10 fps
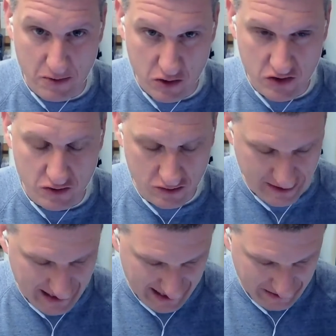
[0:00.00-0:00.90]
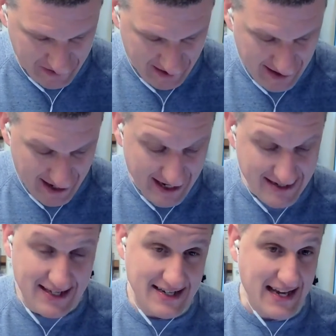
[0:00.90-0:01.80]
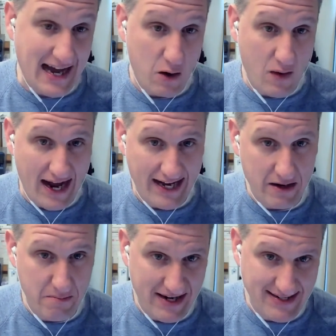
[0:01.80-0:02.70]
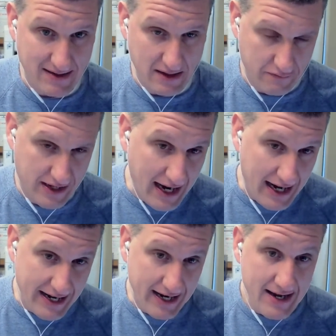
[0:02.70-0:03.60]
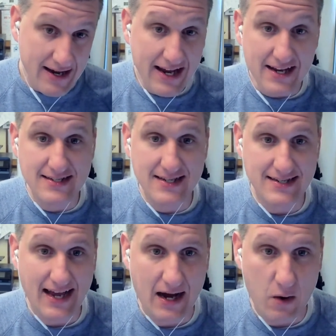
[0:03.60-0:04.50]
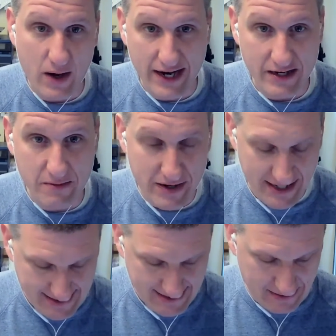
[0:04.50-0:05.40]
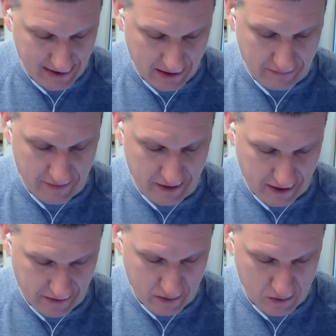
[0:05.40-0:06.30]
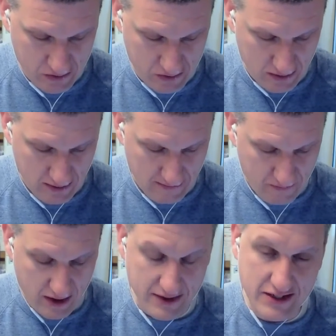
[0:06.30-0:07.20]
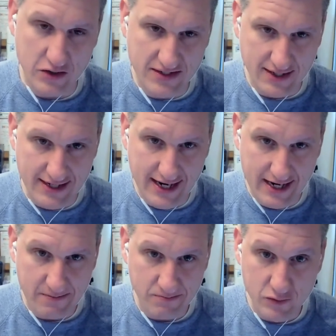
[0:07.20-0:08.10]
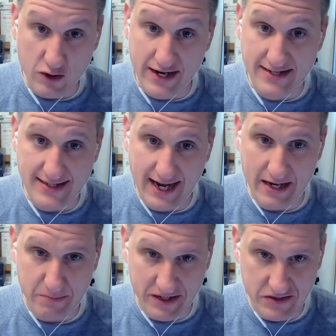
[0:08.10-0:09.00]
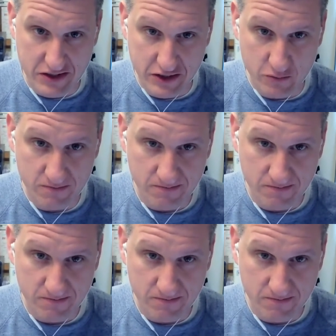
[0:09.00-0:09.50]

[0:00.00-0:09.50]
personal lives. Is this how I can best love God? Is this how I can best love others? Until Sunday, grace and peace to you.